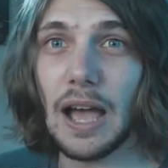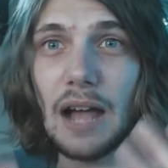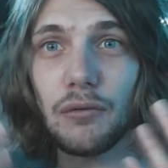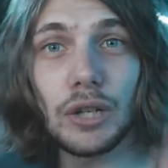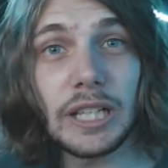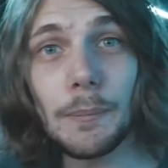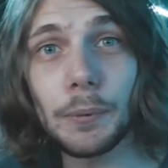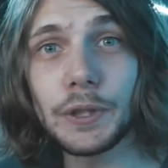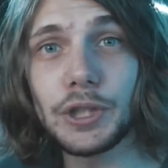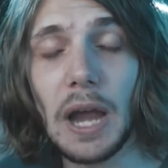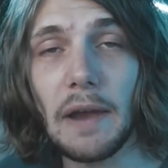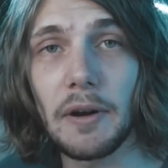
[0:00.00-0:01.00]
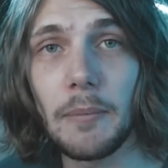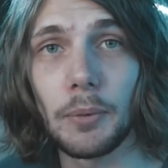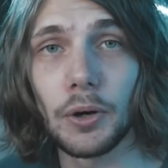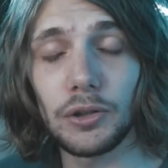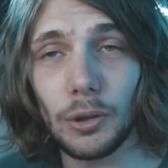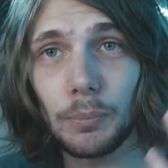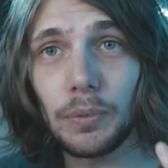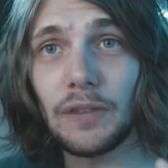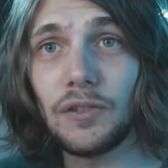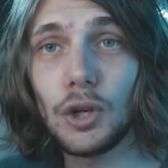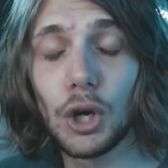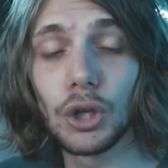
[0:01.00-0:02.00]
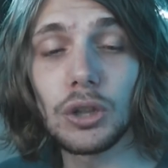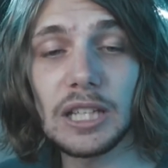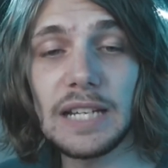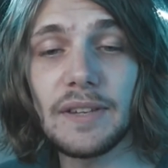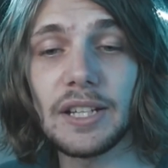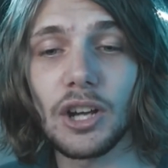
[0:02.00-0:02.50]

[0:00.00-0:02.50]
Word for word: I really appreciate your input. So if you could leave